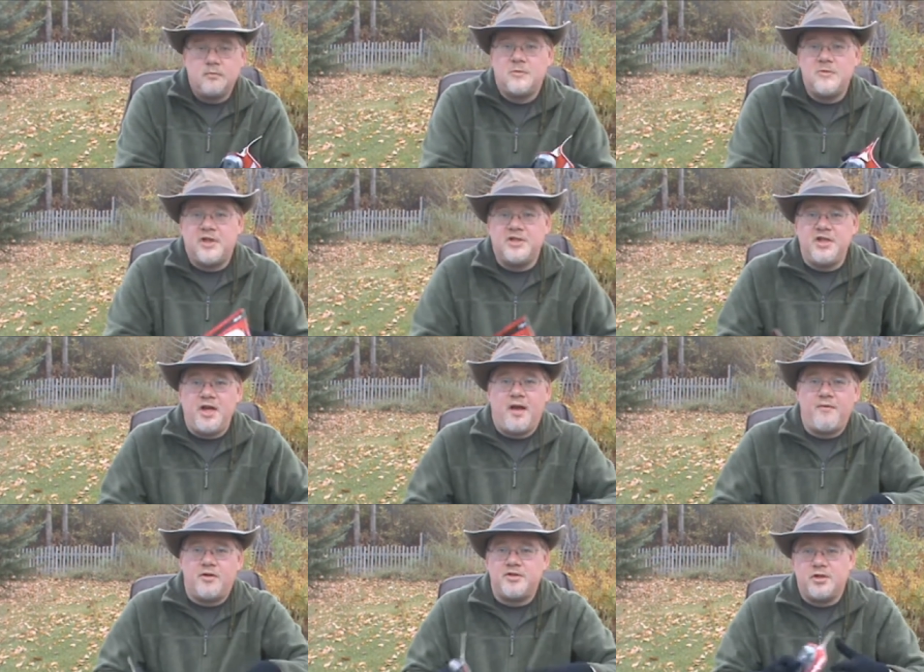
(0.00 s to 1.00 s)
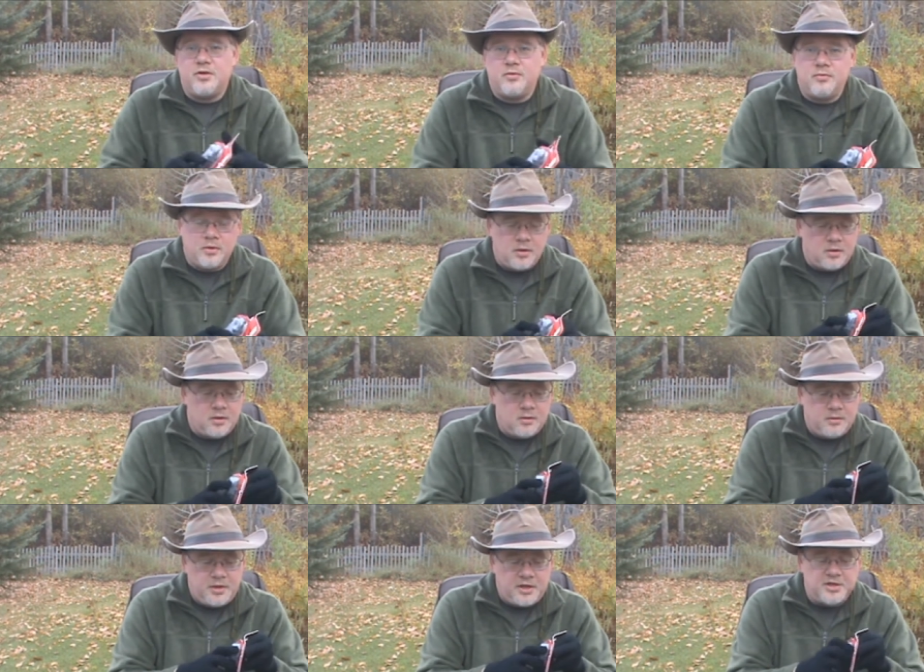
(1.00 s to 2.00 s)
As you can see, I've also
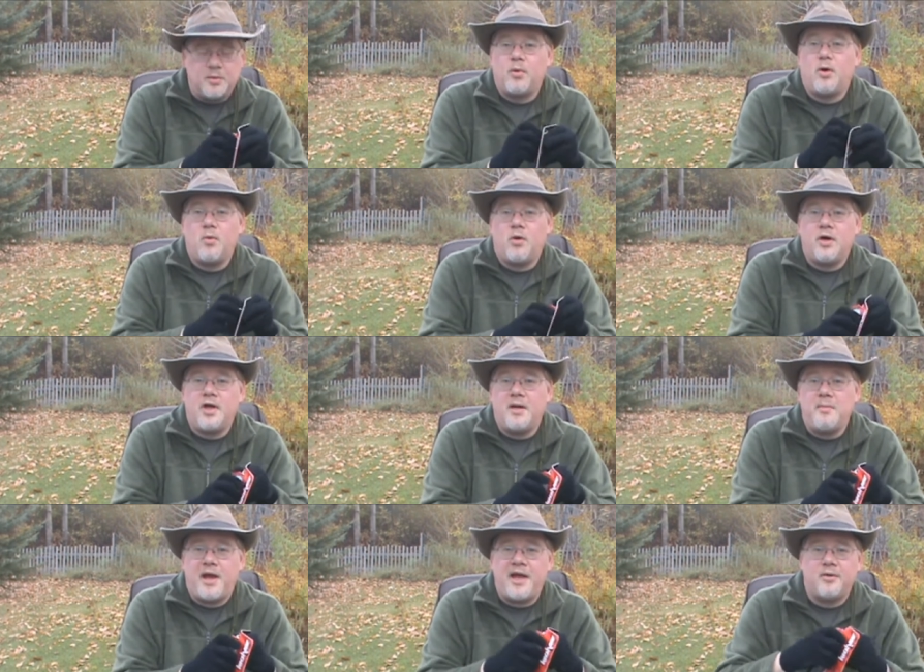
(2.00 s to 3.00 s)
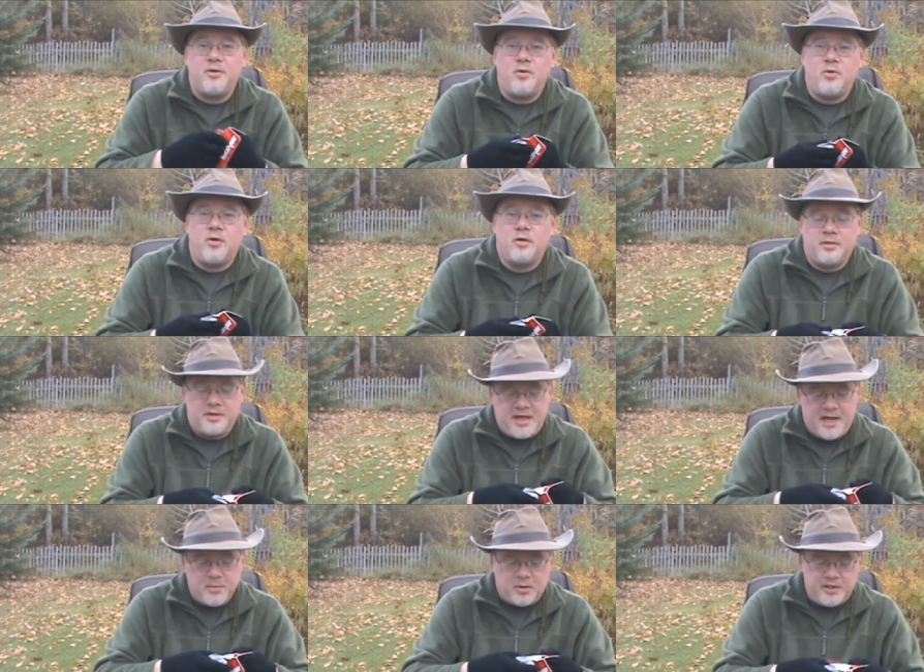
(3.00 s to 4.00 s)
done some more work on my outdoor
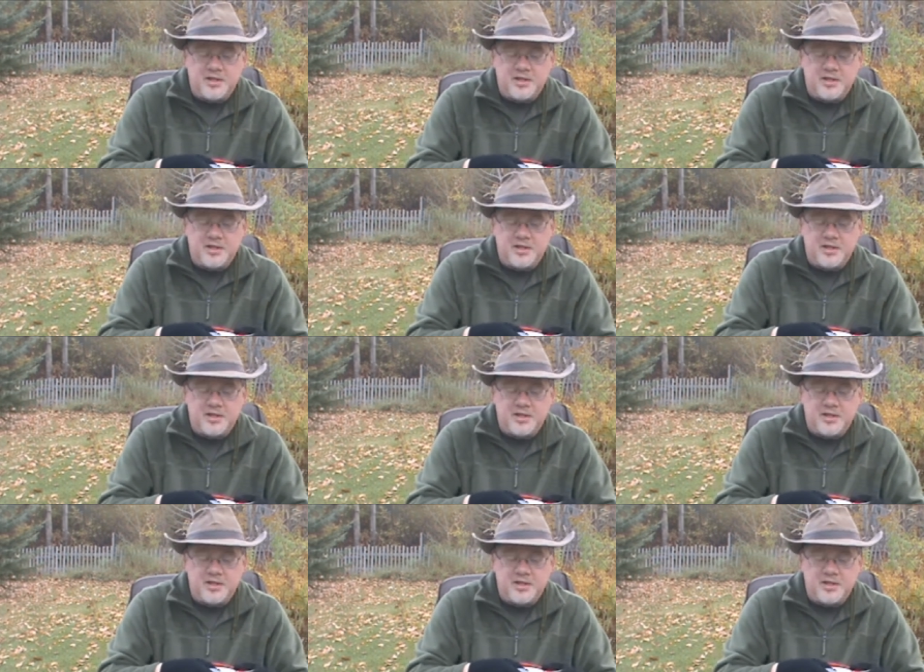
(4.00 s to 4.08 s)
table.